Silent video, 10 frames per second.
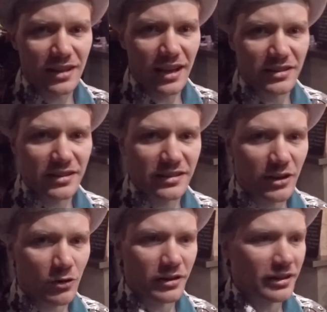and they
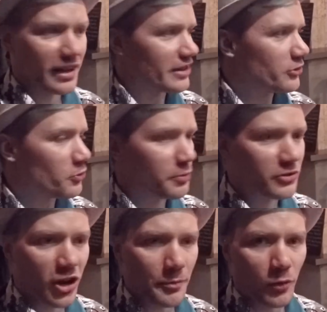get a new
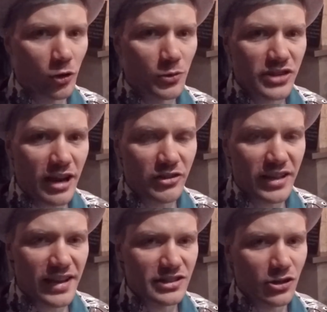type almost every
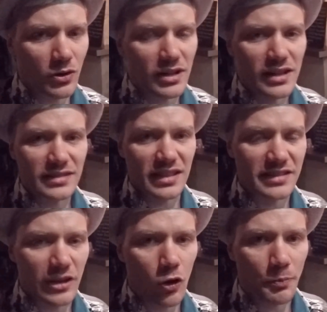day. So since
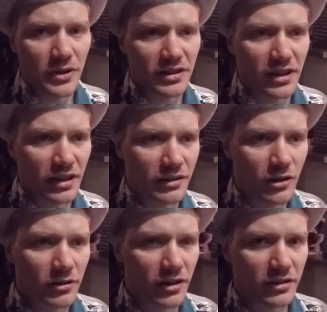they opened a
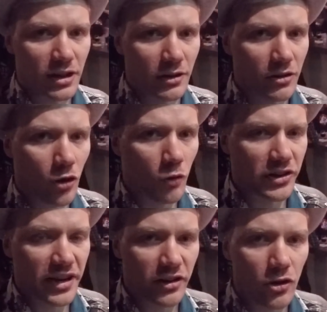little over
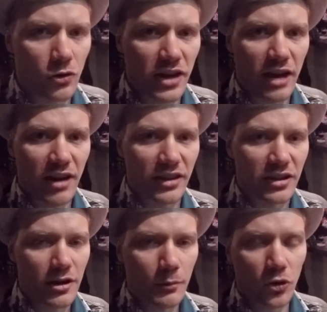a year ago, they have had
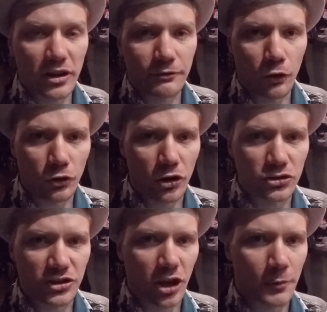more than
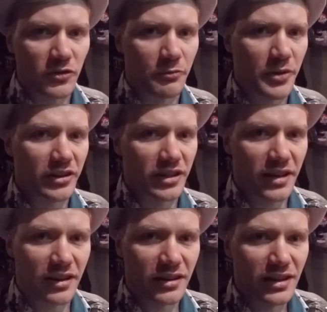400 types of beer in
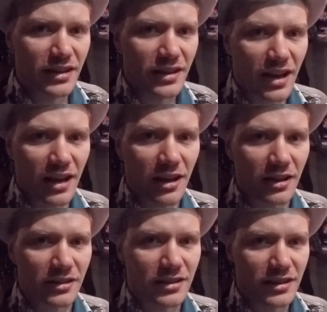here,
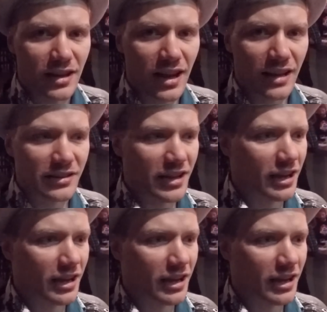and